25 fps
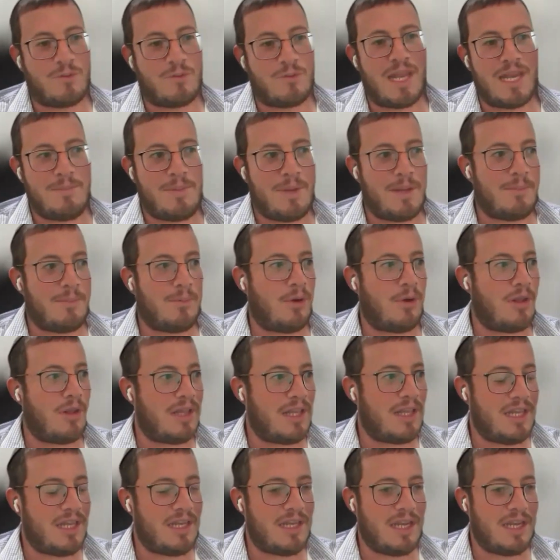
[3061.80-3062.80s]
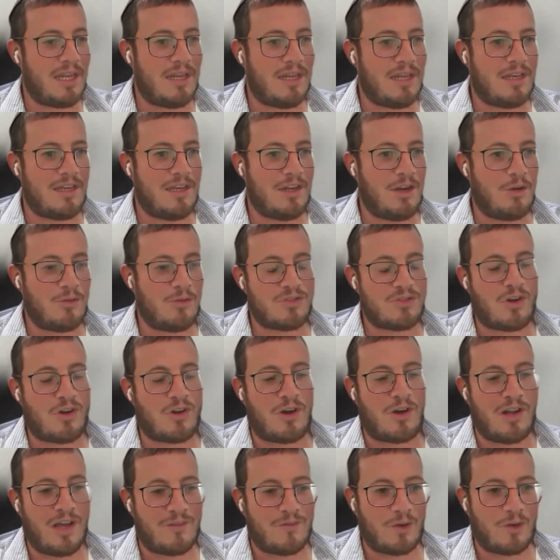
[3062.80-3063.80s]
many people in
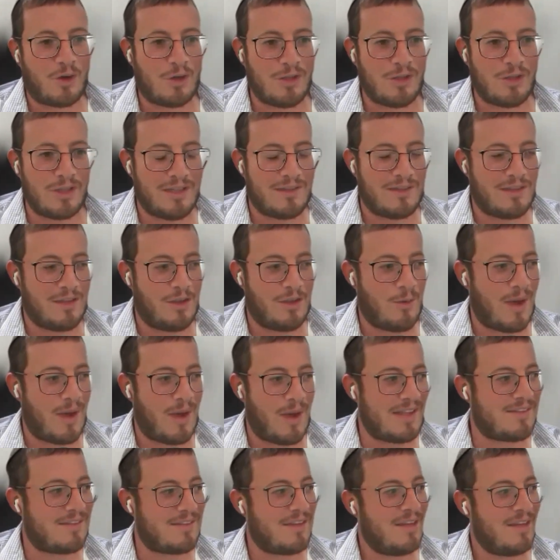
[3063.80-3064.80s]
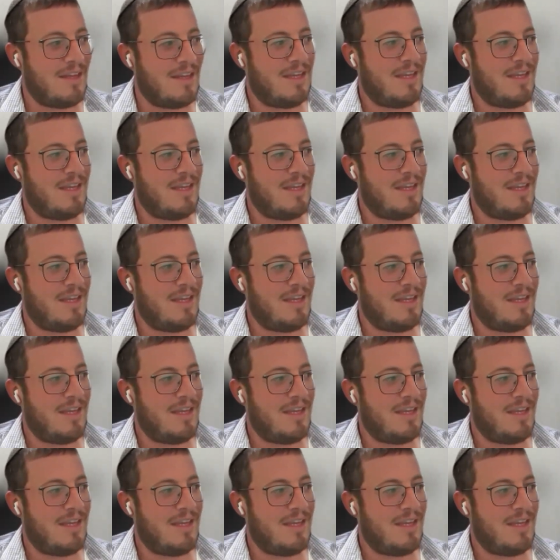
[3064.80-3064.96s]
starting off early in the US.